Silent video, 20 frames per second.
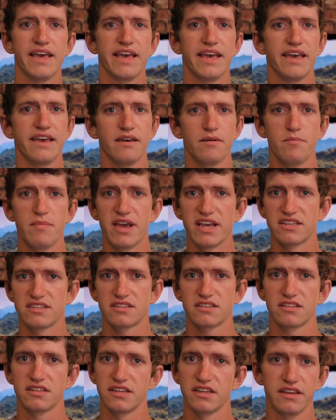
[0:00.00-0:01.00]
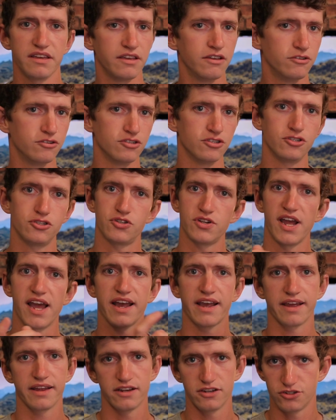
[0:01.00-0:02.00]
basically you just drag
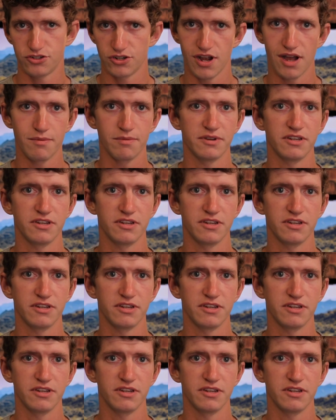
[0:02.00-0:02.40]
it and drop